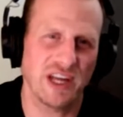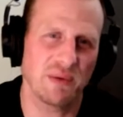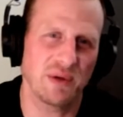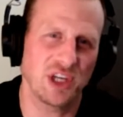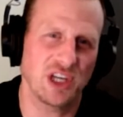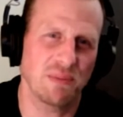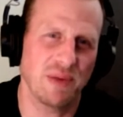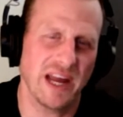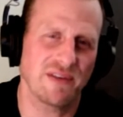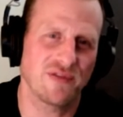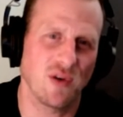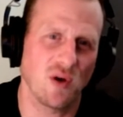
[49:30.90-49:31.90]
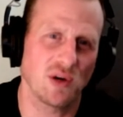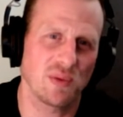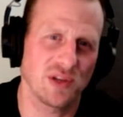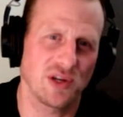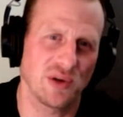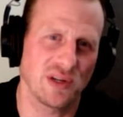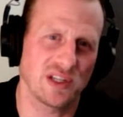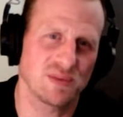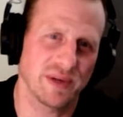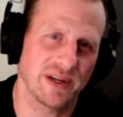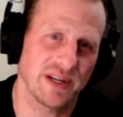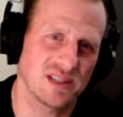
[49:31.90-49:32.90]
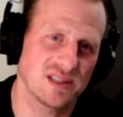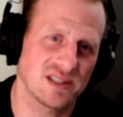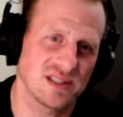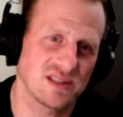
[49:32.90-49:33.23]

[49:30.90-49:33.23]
thing when you can pay it forward with your own experiences.